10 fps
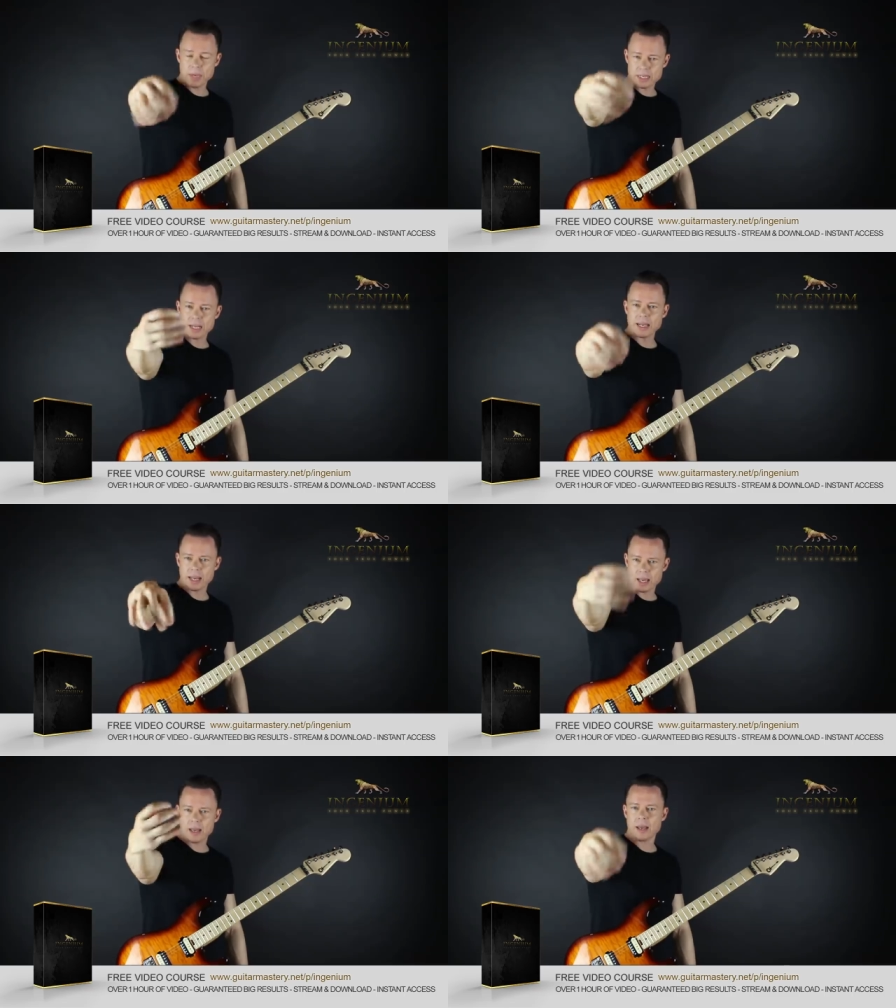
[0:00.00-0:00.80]
It's like
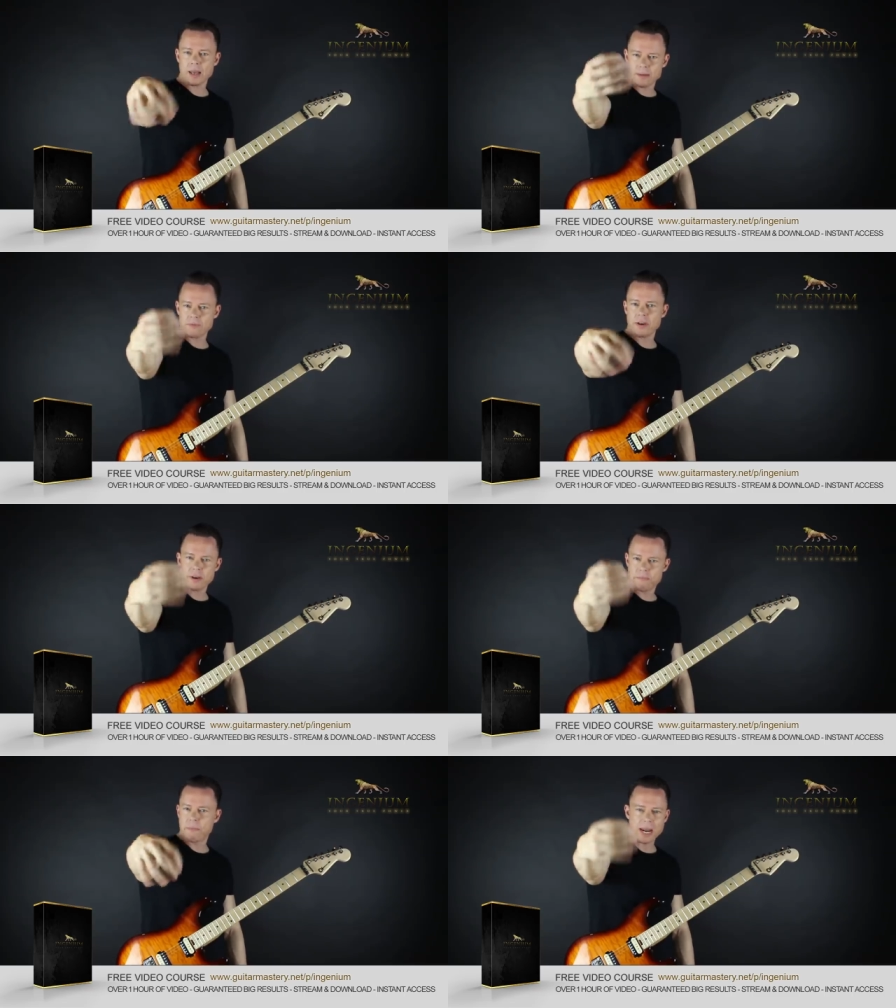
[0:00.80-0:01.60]
a, a,
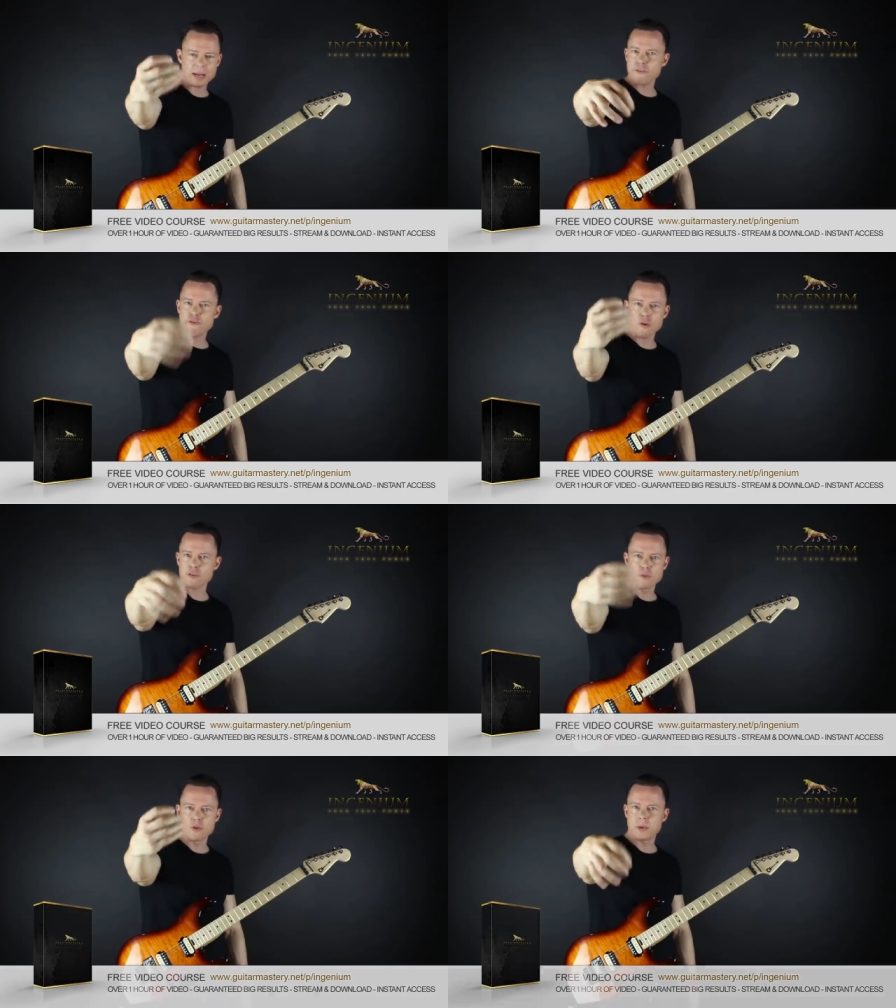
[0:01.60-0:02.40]
a back and
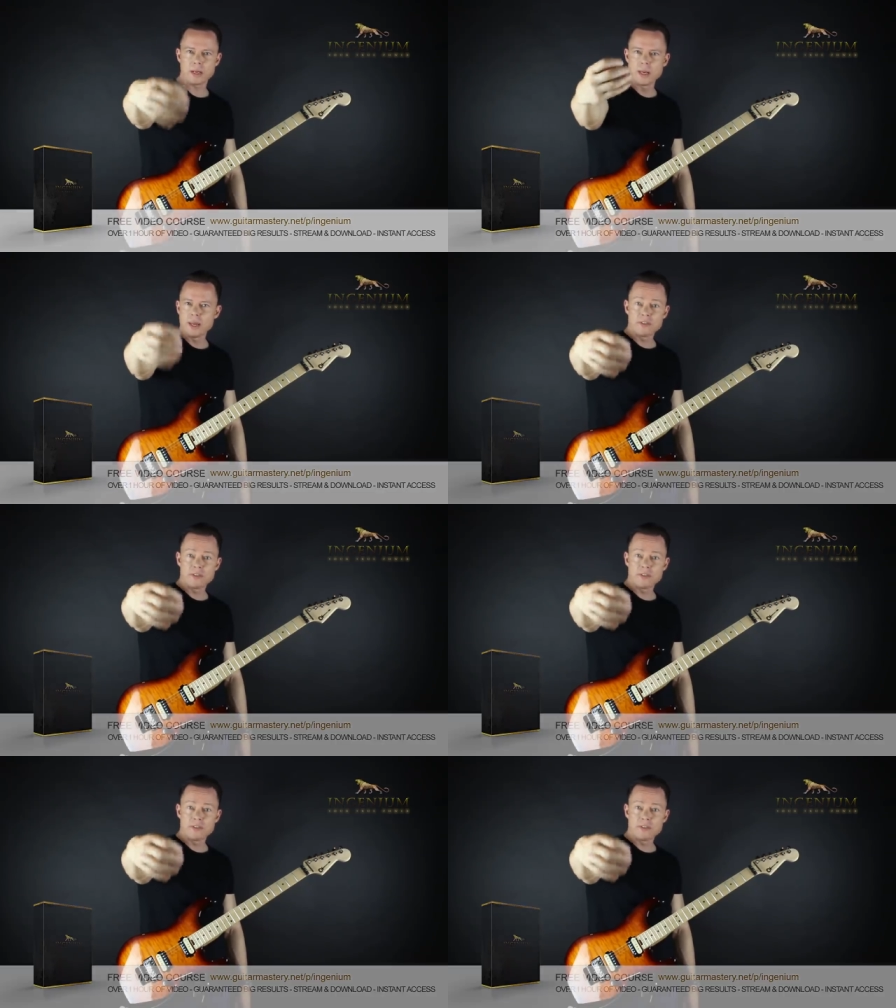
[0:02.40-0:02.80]
forth movement.